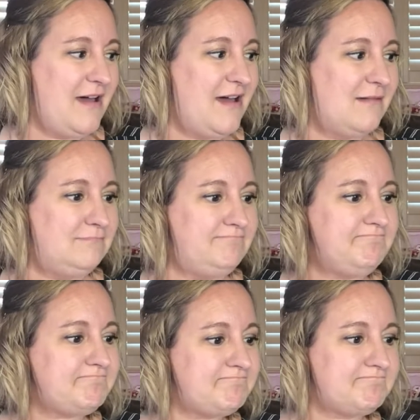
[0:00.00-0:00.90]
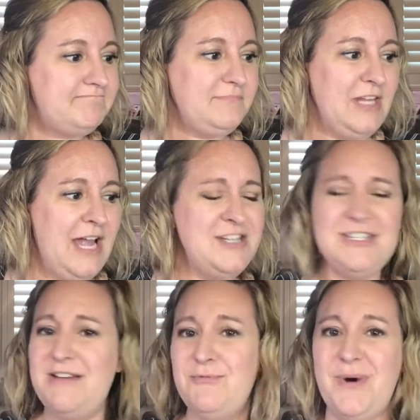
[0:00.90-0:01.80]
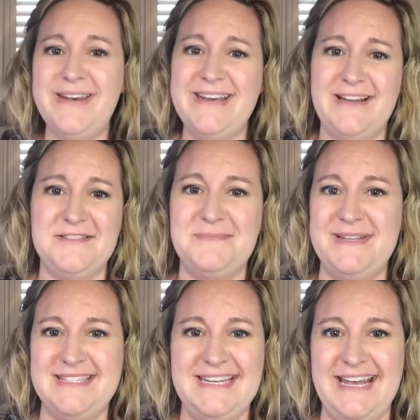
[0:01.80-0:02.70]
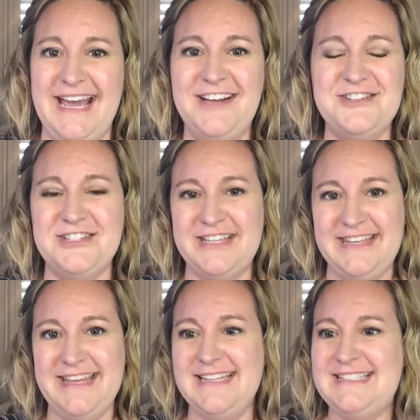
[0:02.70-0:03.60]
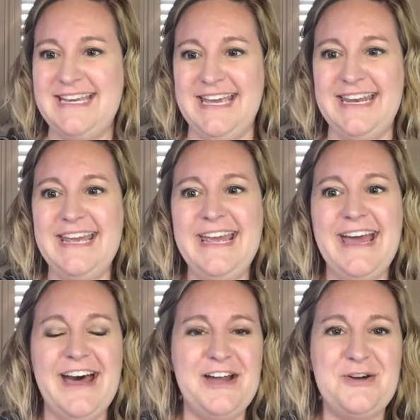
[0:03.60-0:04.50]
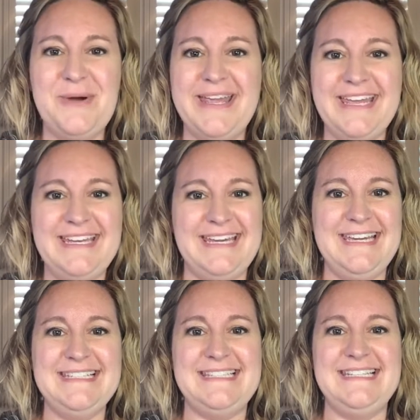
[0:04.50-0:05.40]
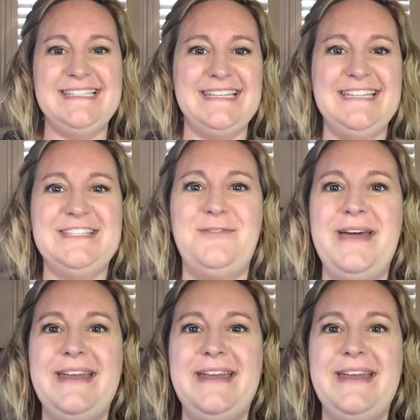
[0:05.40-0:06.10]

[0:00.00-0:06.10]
I just have one announcement today actually, that's it. Quick and easy, so let's go ahead